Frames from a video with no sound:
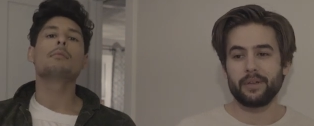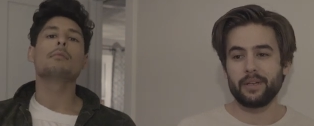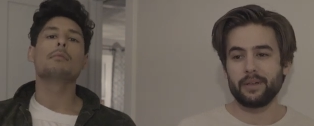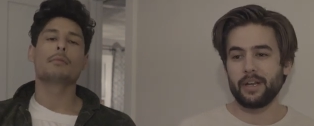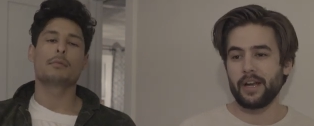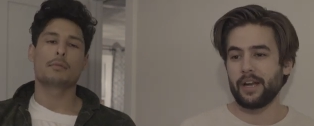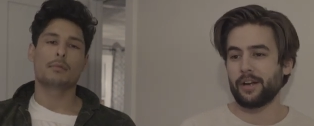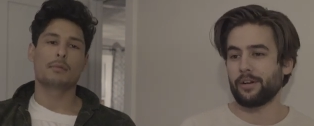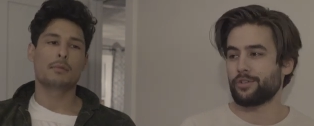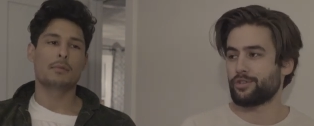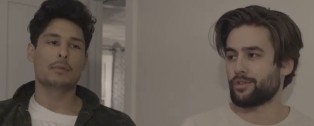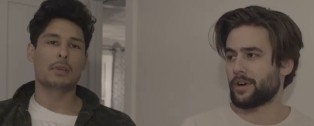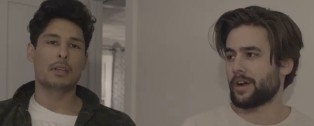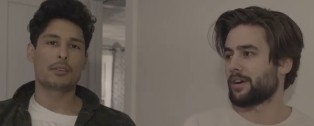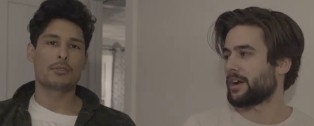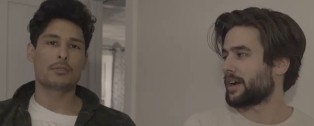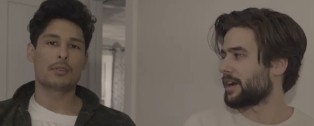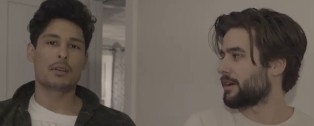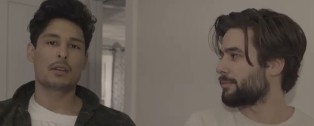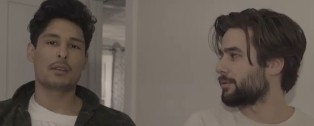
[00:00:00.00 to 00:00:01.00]
Speaker 1: a hair
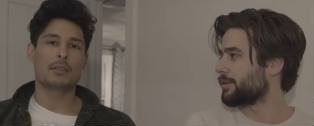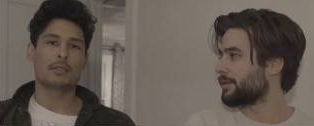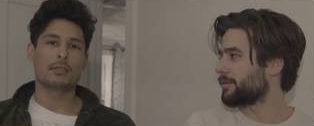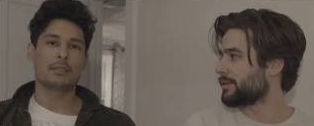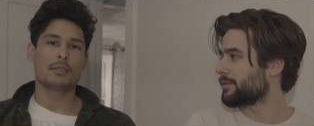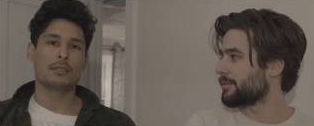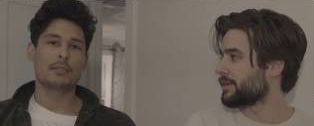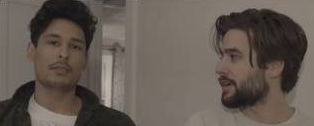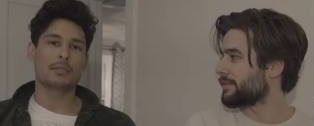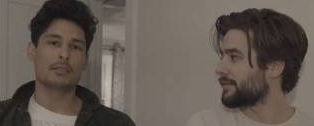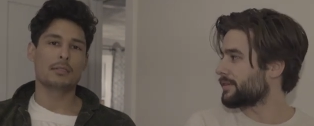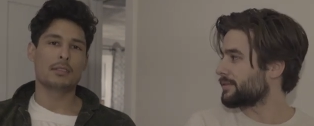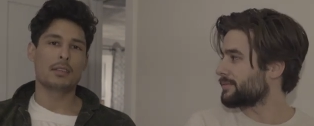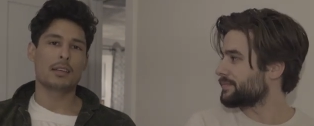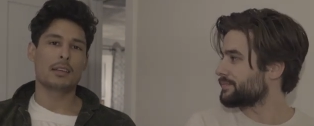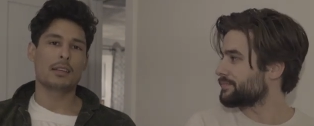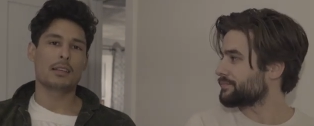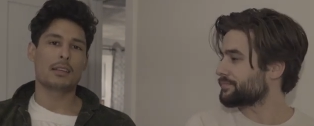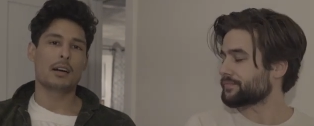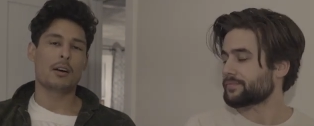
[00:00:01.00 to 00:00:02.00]
dryer, yeah. hair blower, or whatever.
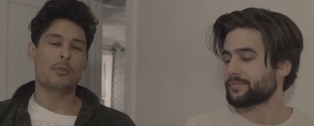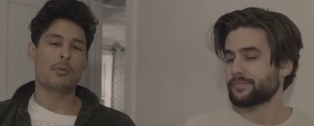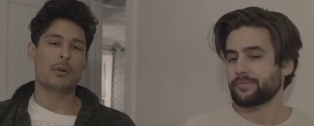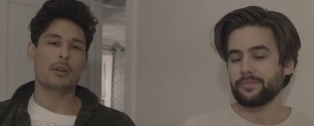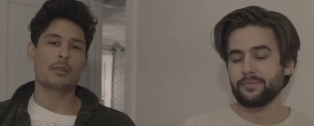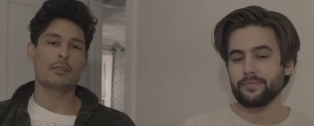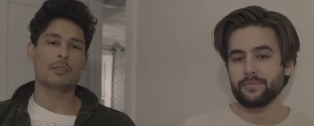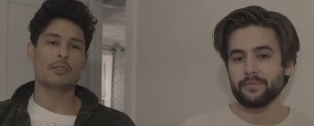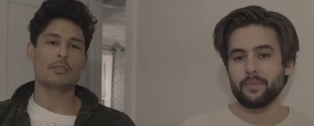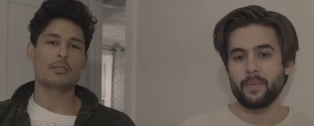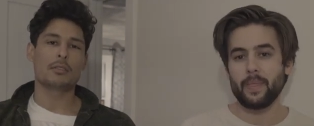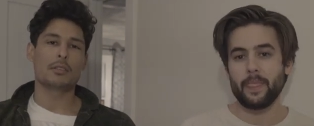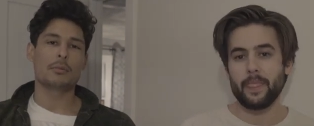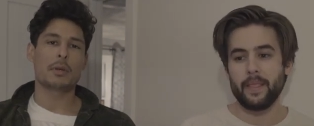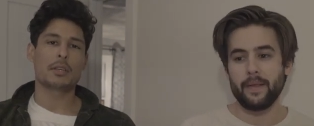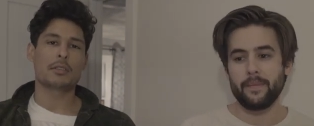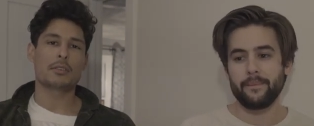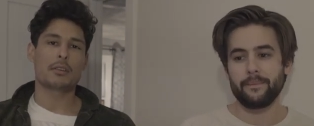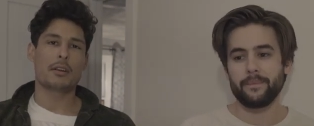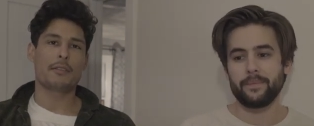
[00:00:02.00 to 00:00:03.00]
Yeah, and hot water usually
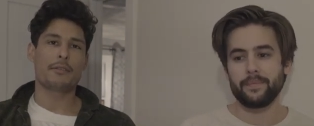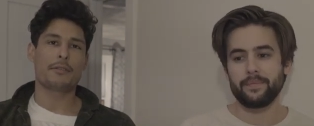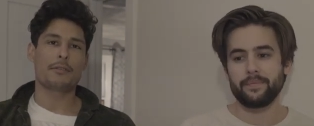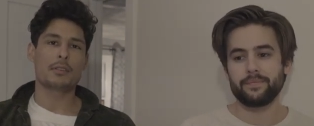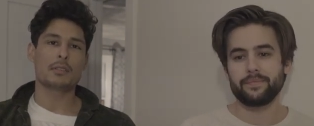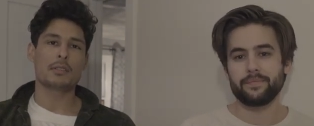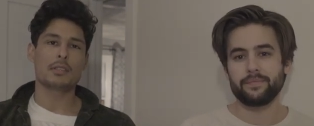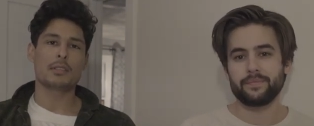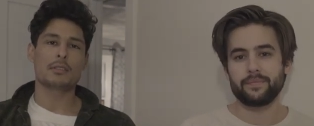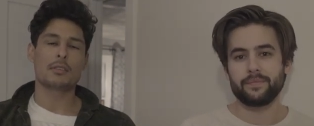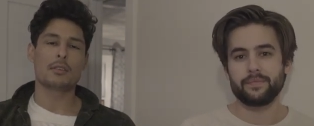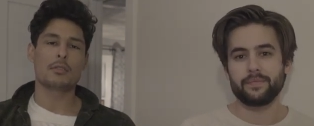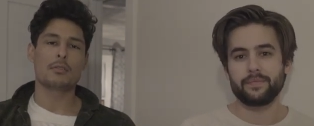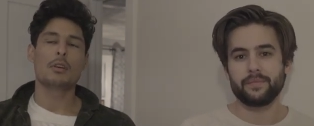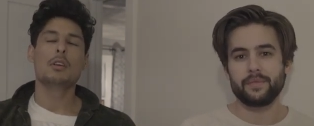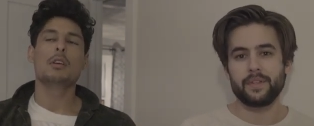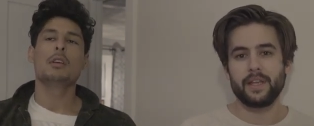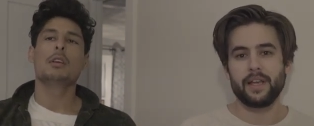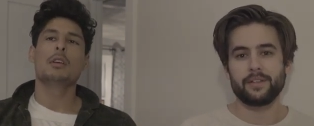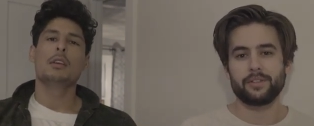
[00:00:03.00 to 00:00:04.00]
makes your hair frizzy.
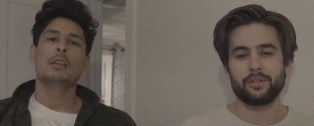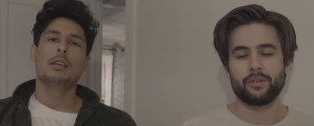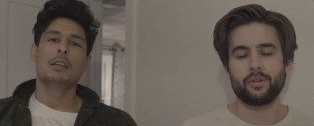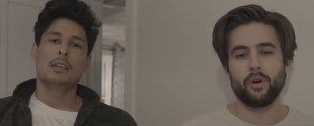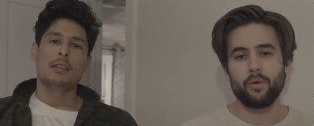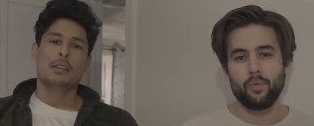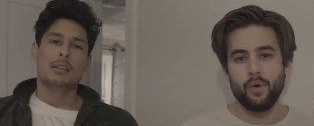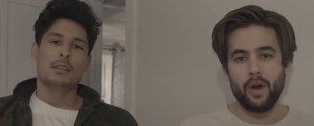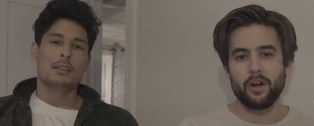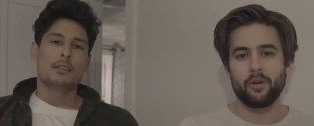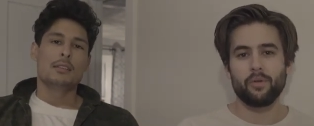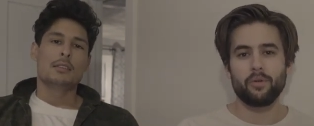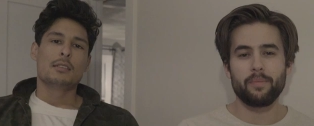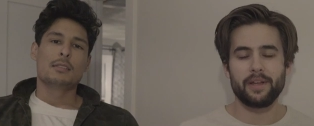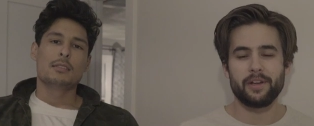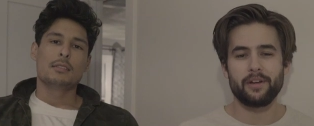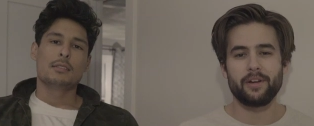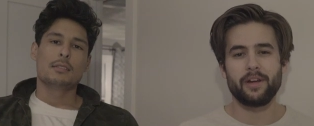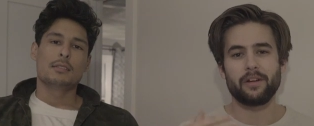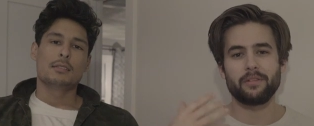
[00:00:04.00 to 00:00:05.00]
So yeah, so cold water will
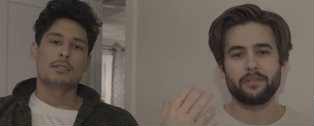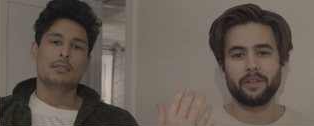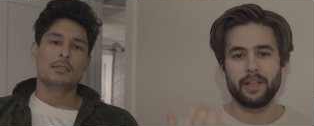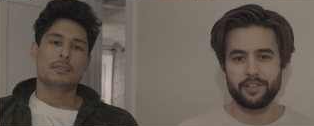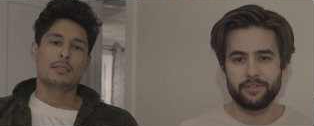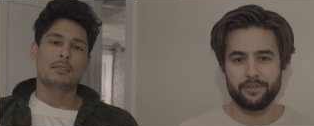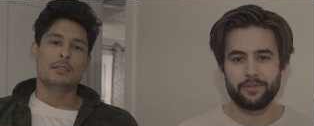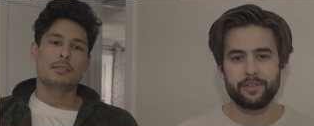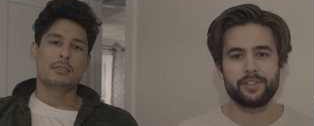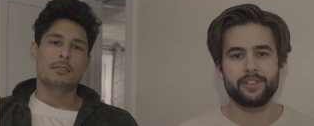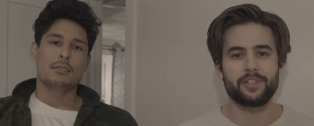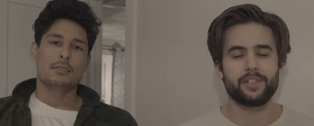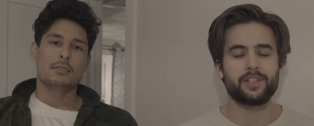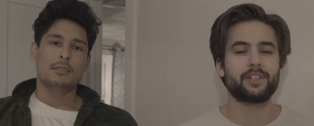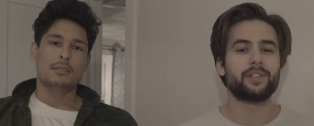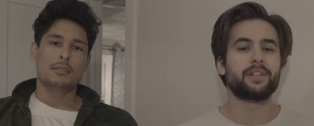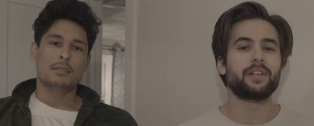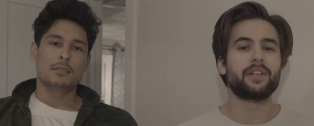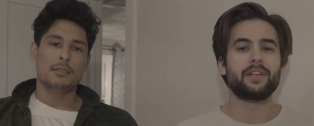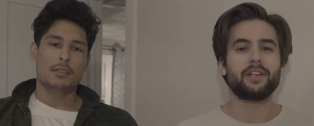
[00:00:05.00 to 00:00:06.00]
make your hair less
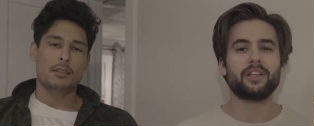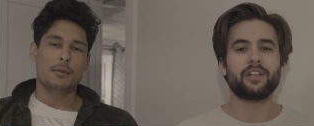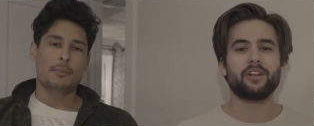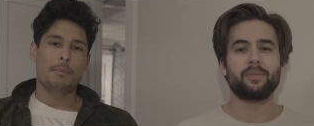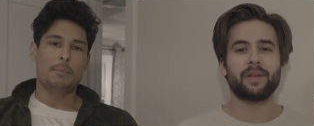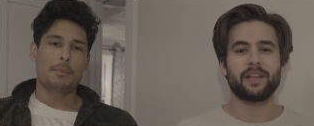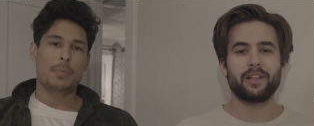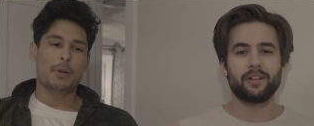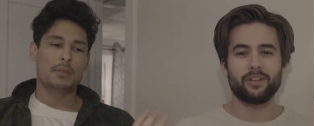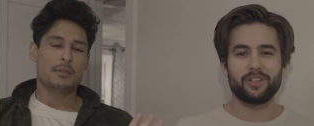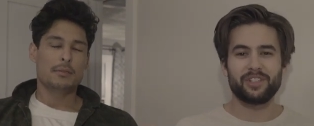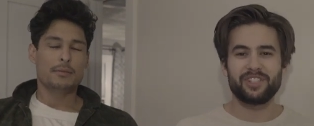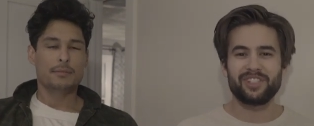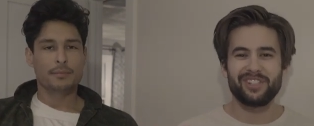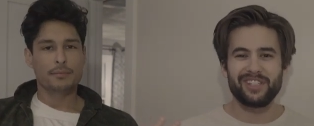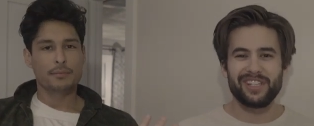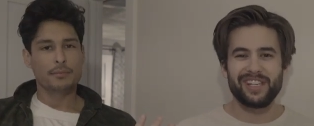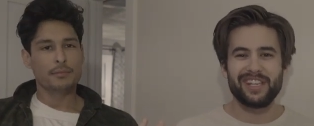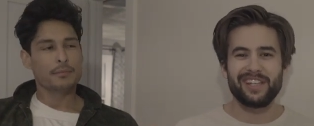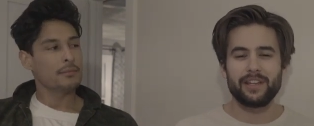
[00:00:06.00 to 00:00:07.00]
frizzy. Yep. It'll make it look
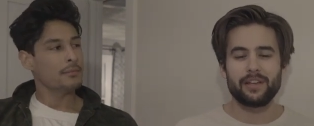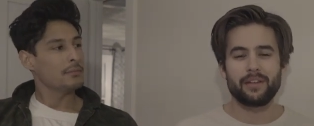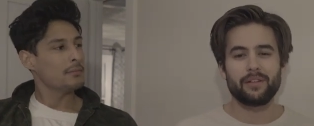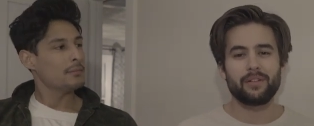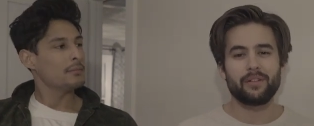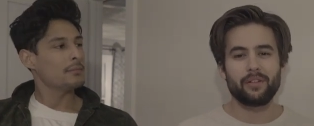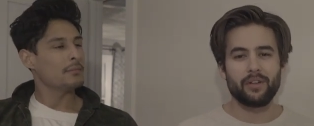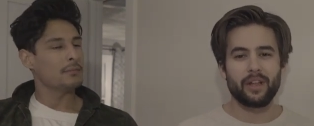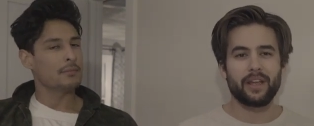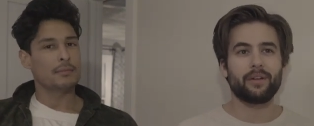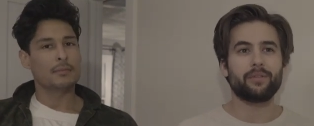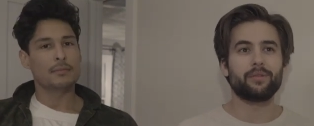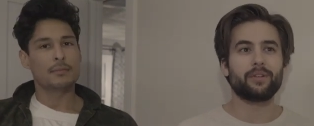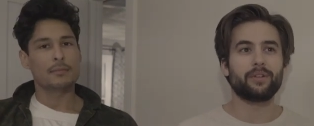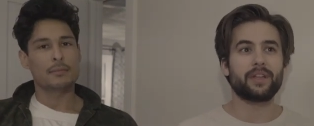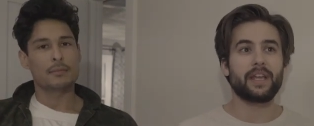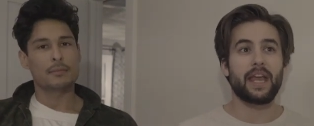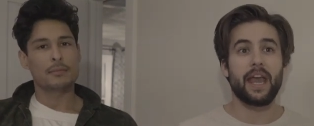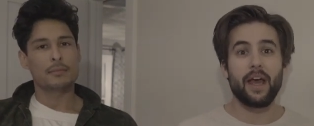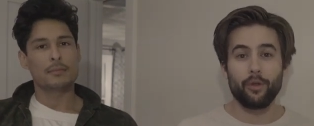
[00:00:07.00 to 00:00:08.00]
sleek and like
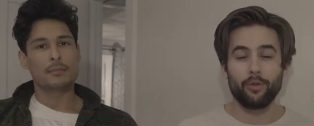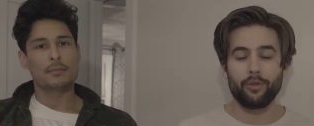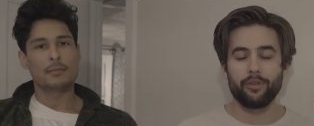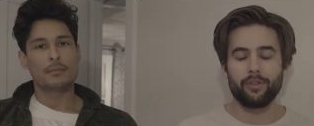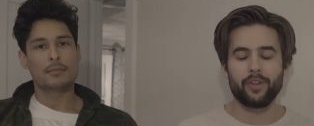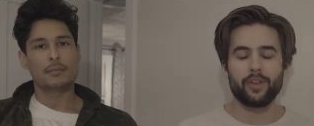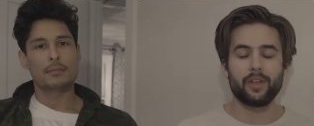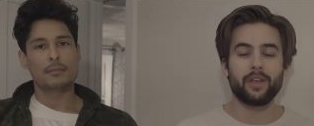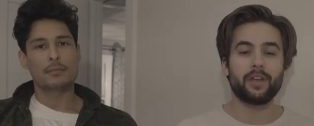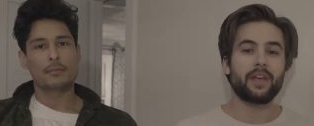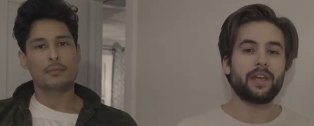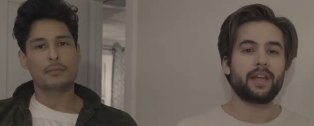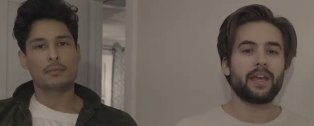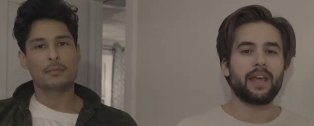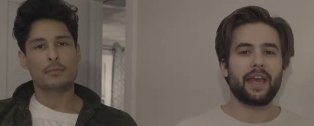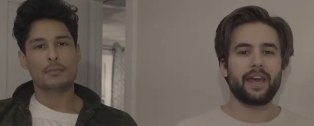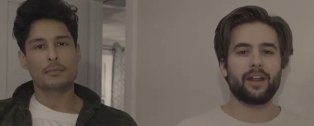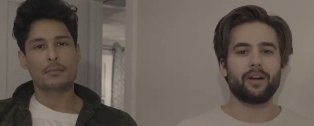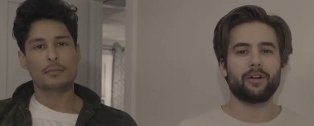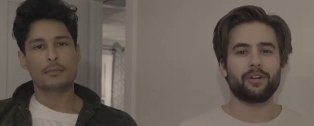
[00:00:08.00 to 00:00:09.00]
really healthy,
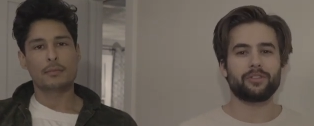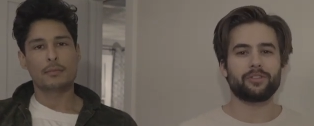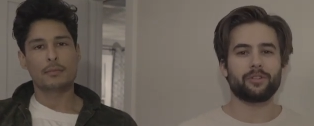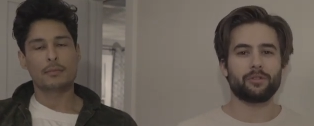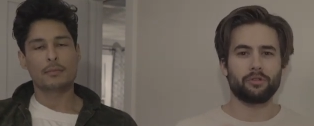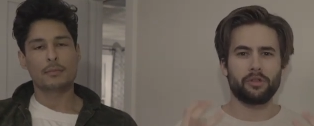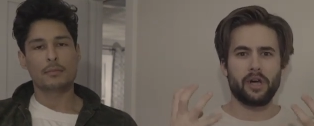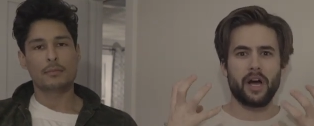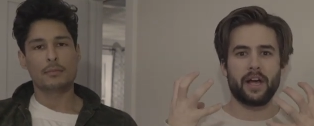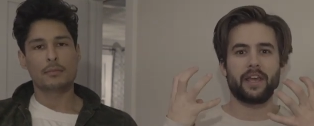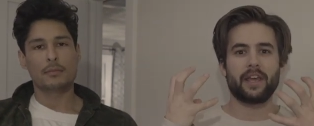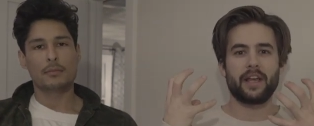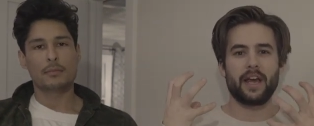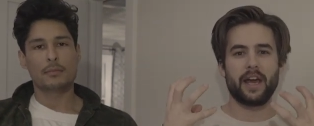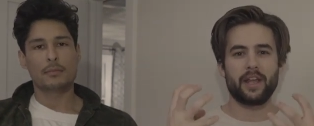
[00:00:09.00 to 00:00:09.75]
and it'll also lock it